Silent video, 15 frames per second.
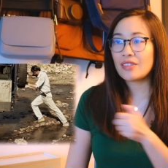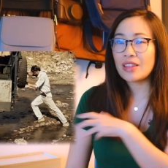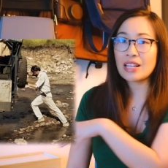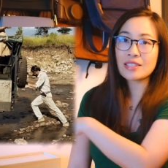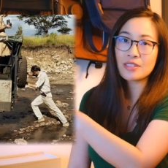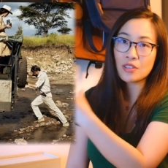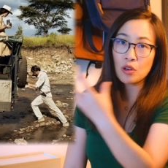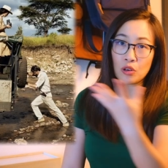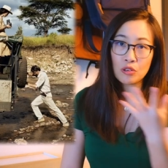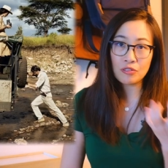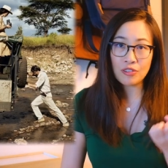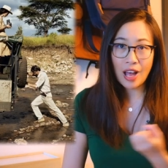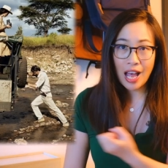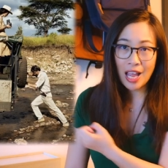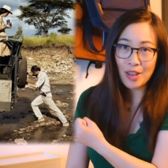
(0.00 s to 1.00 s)
That's the whole
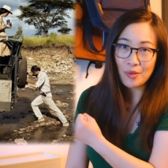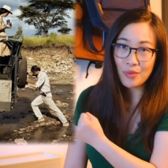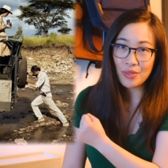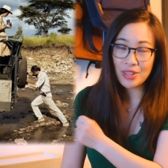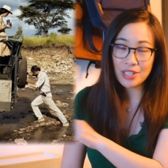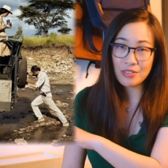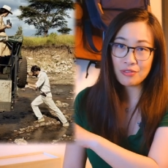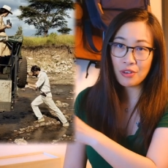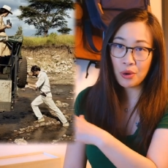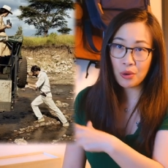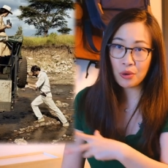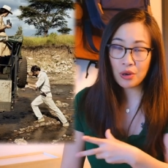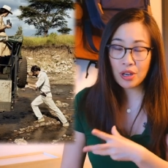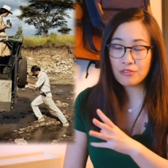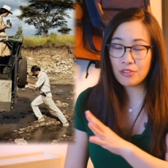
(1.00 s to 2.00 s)
vibe, this
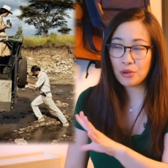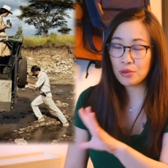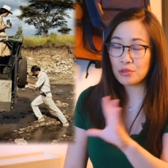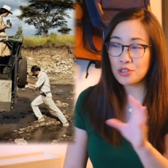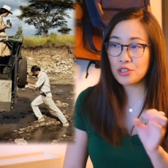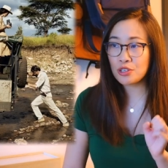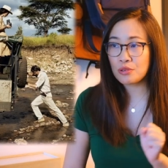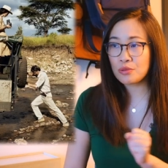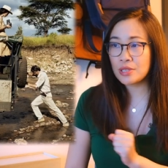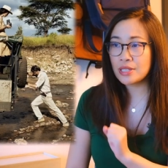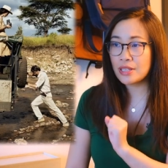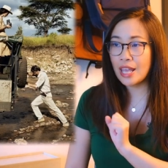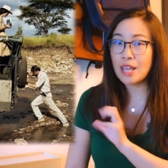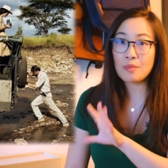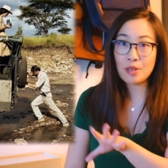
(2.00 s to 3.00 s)
Vogue Vogue photo shoot
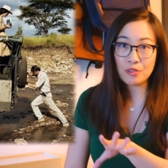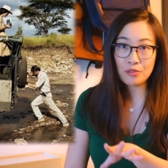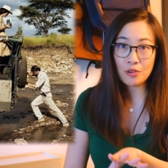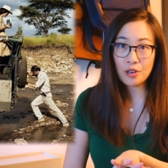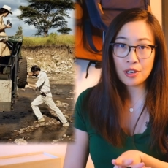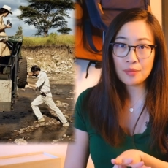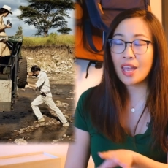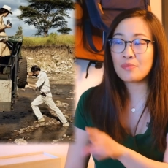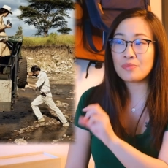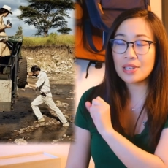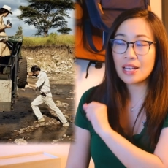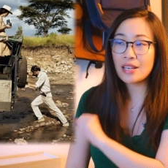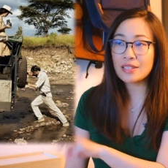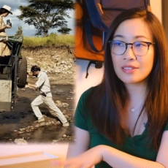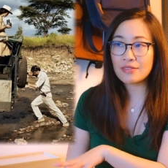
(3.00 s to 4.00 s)
was aiming for. And
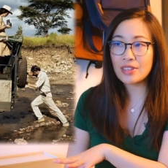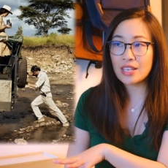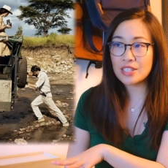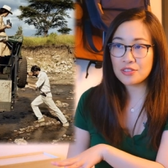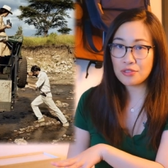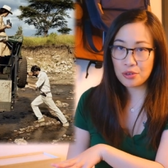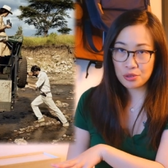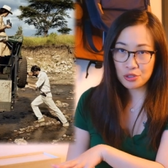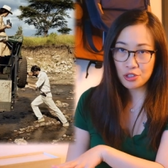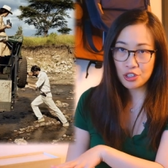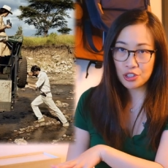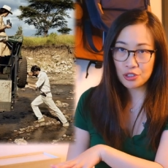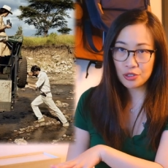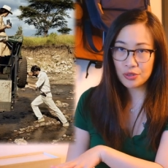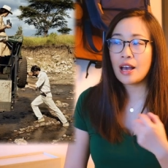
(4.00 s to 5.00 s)
because of this photo
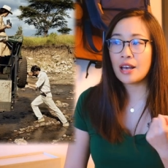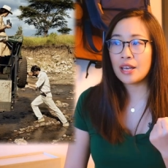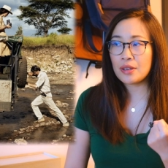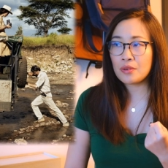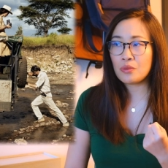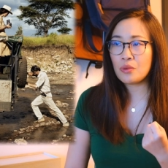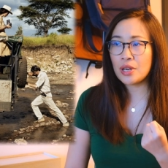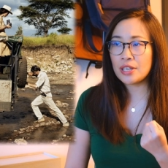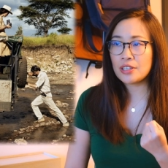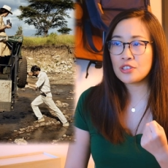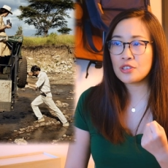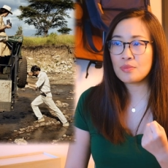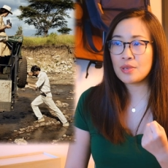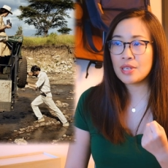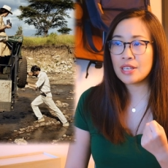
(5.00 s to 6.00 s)
shoot, I wanted
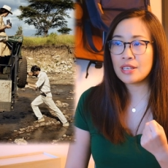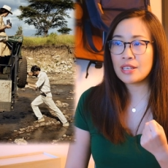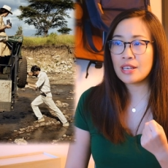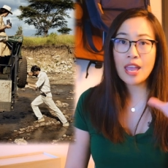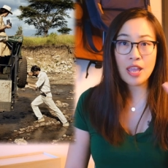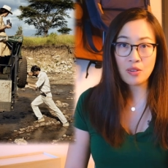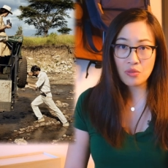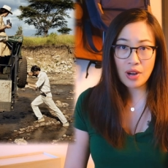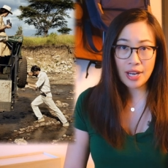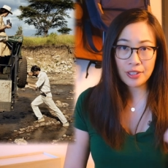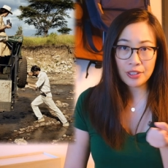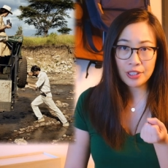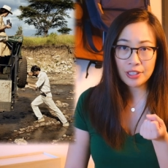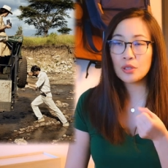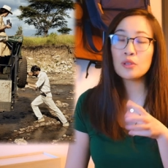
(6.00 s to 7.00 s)
to be a
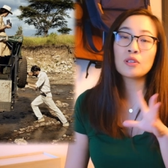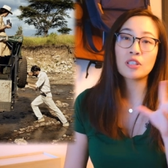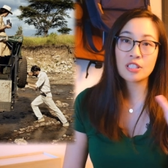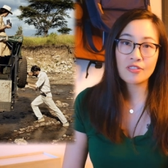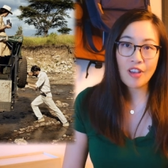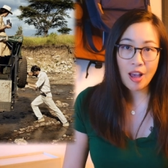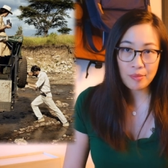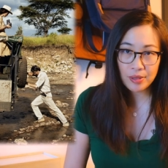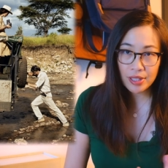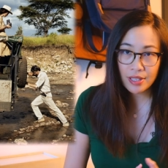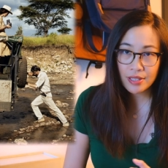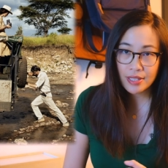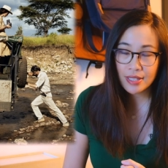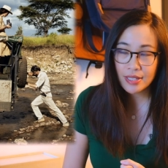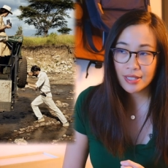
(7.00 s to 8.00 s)
writer who looked
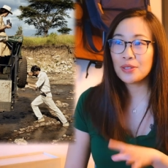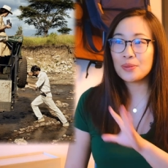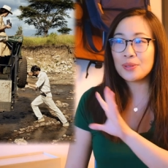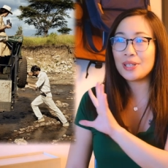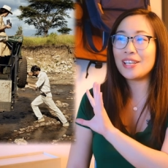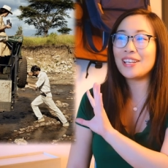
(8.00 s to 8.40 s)
fabulous, who would